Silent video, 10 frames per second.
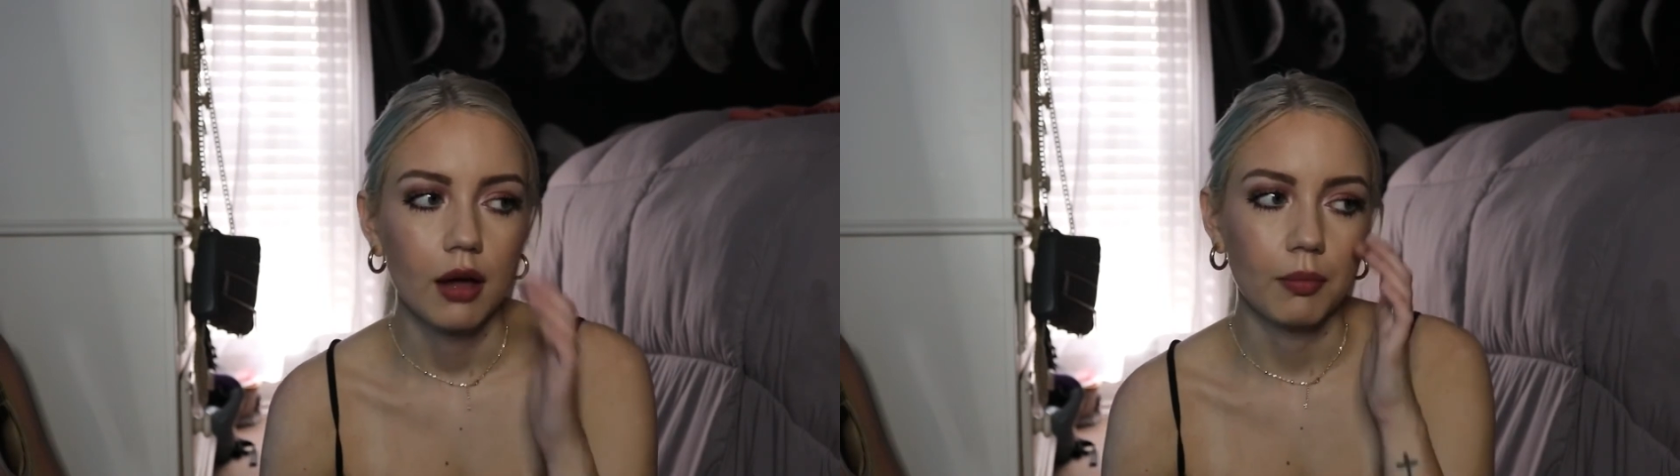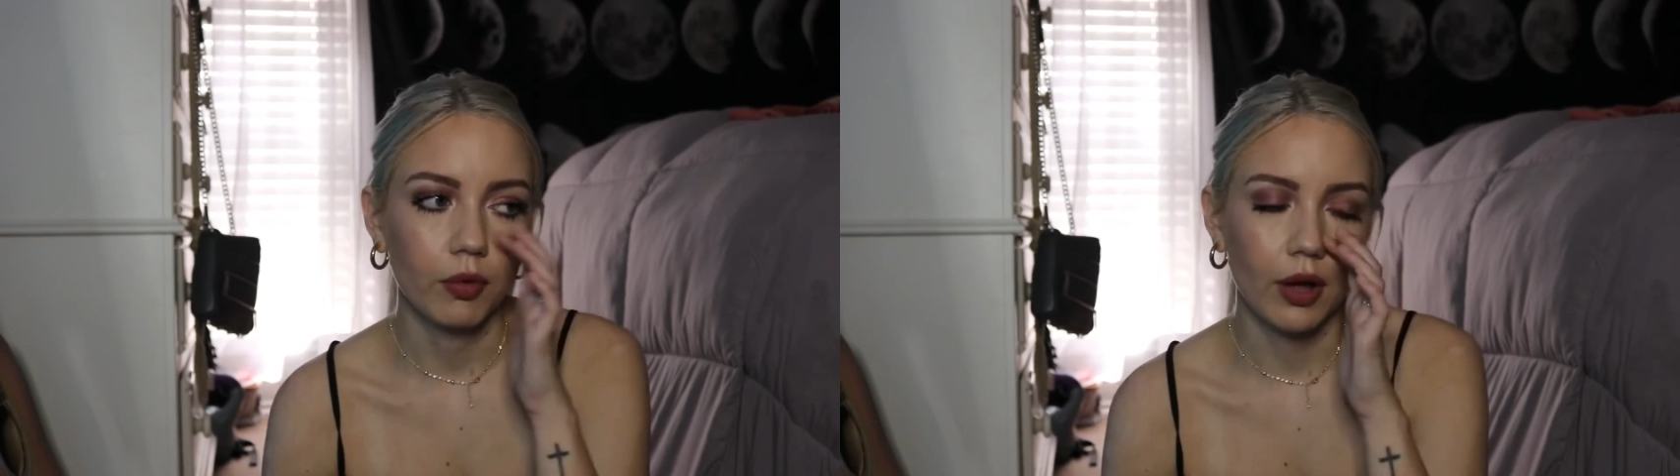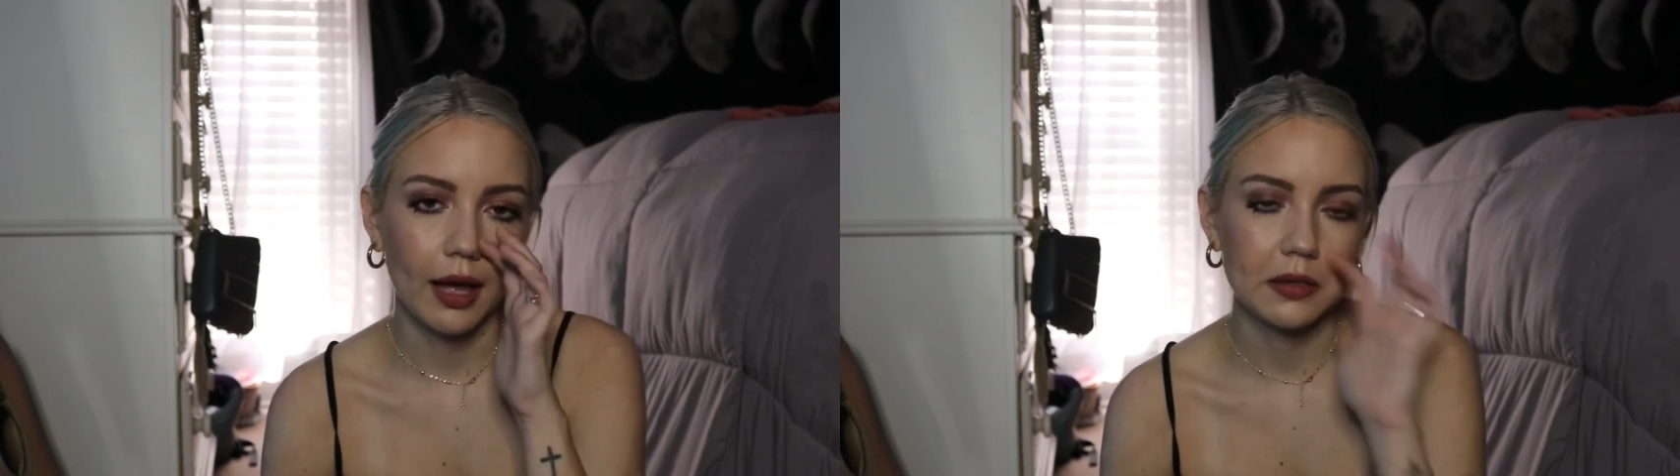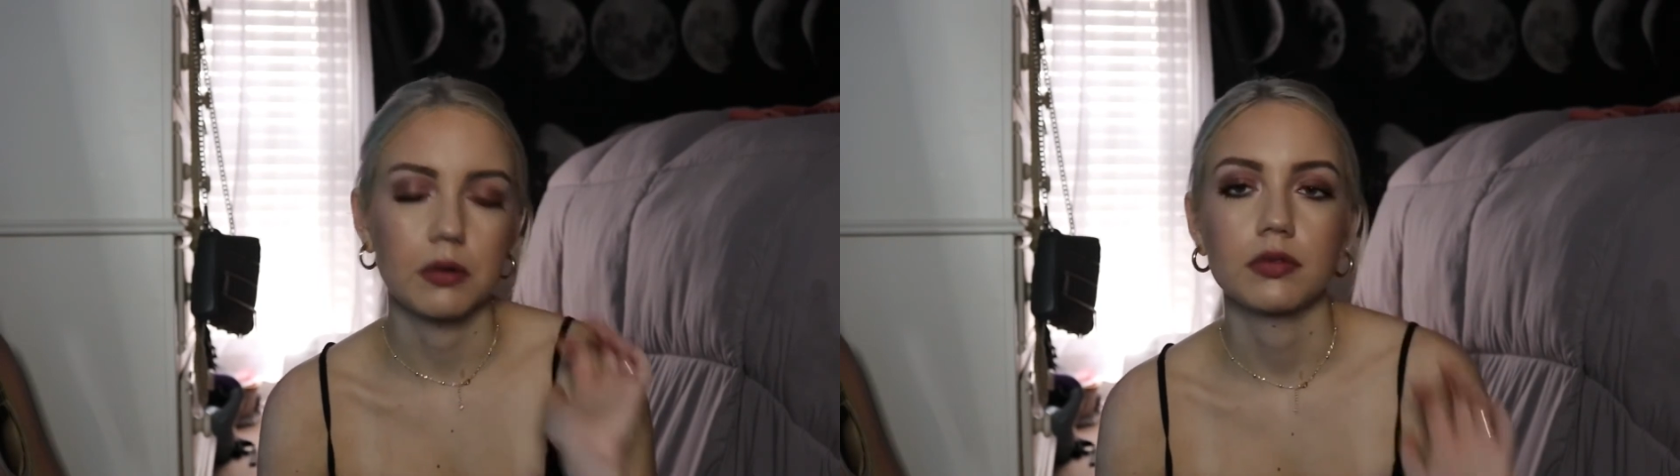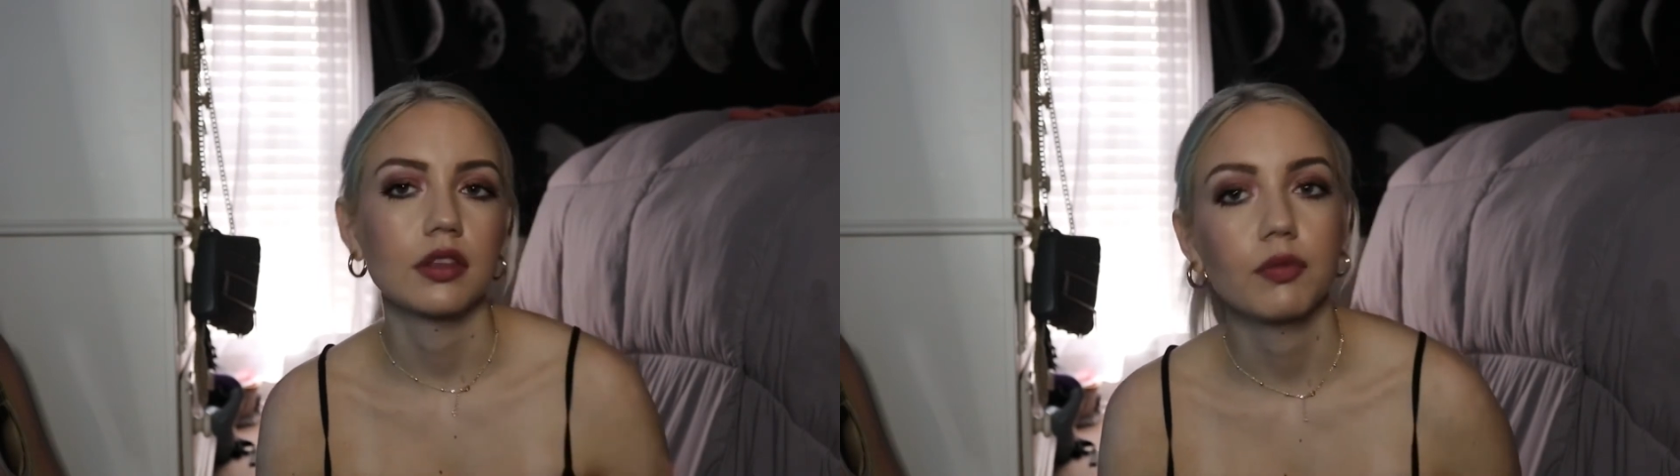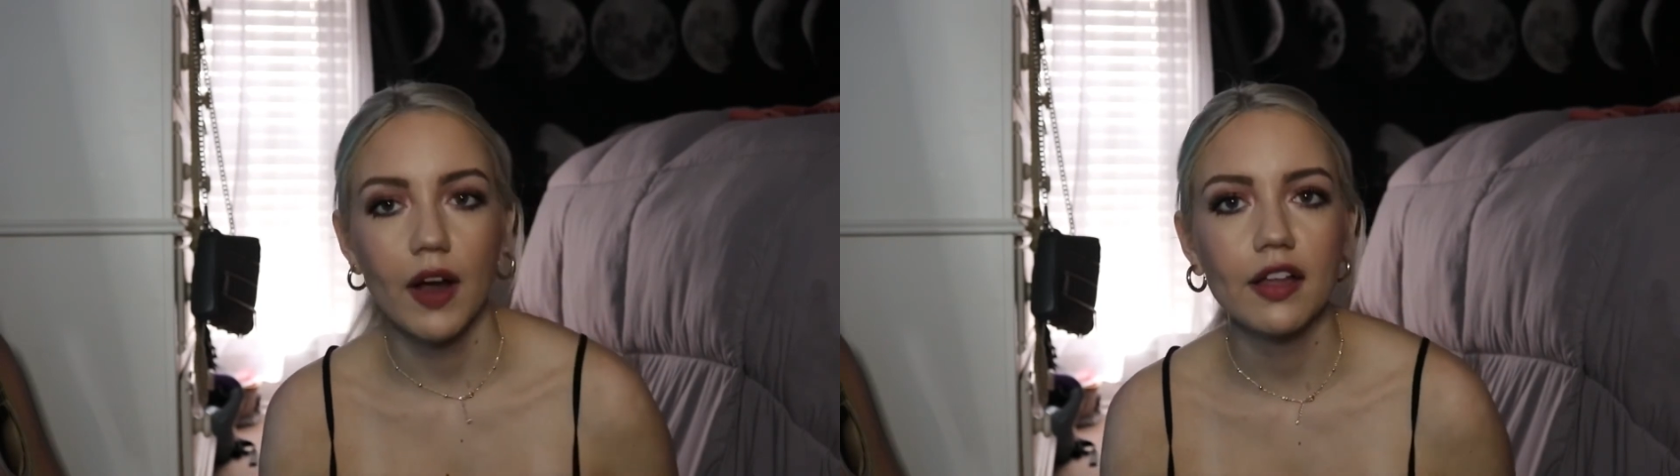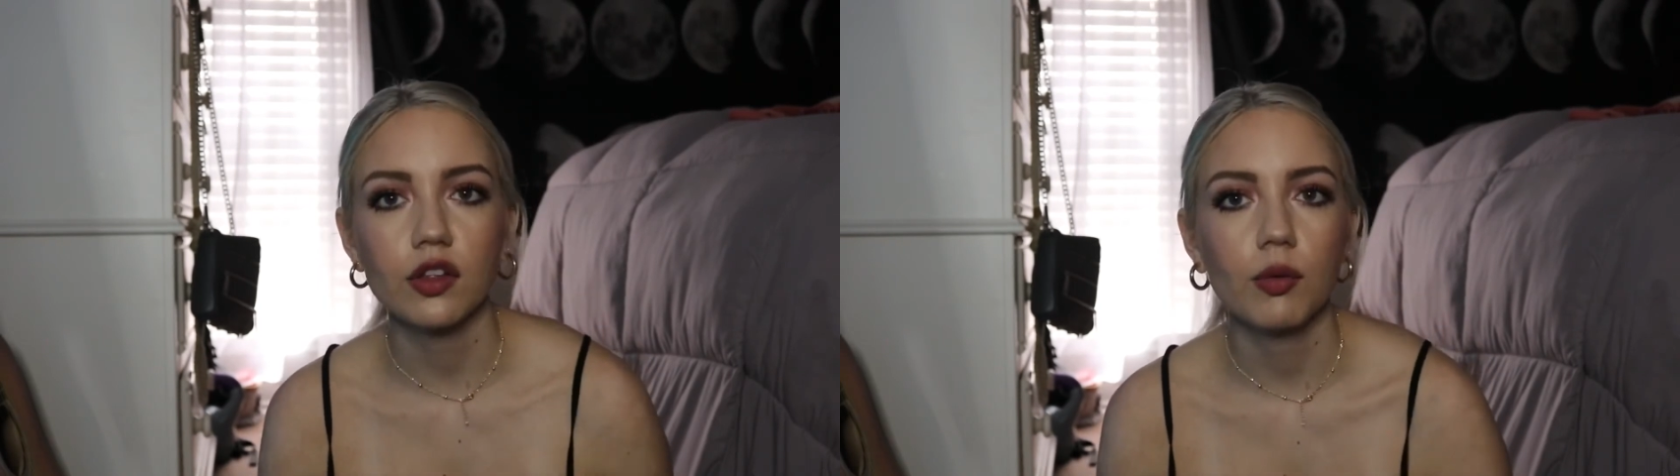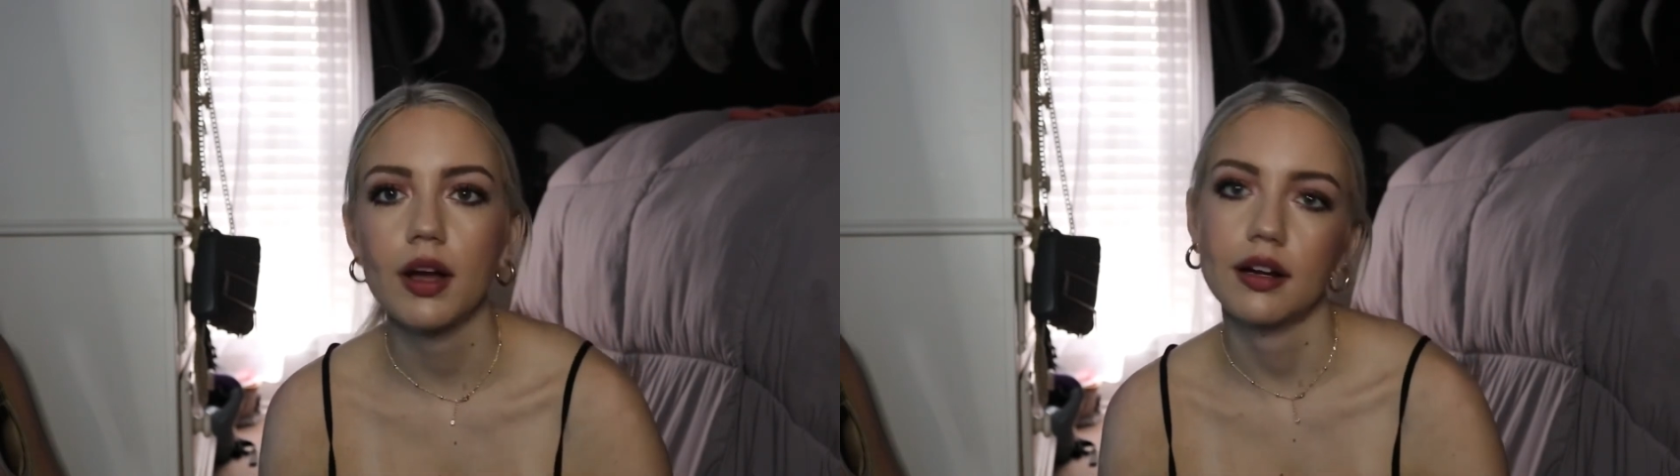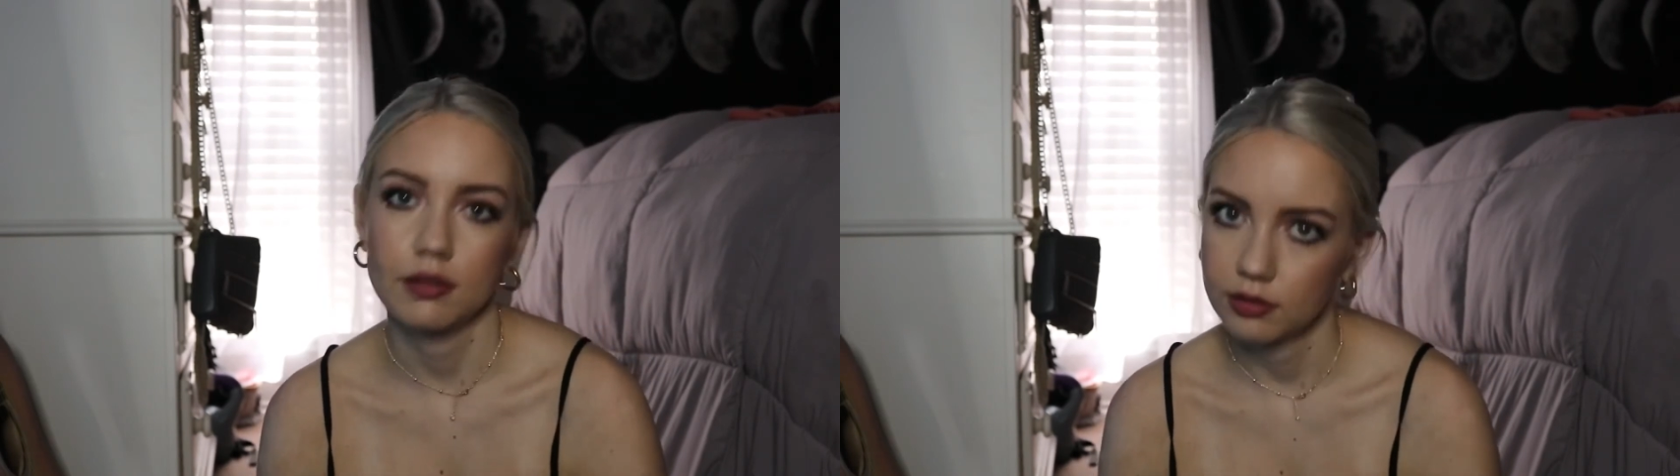Well, I don't, the regular one,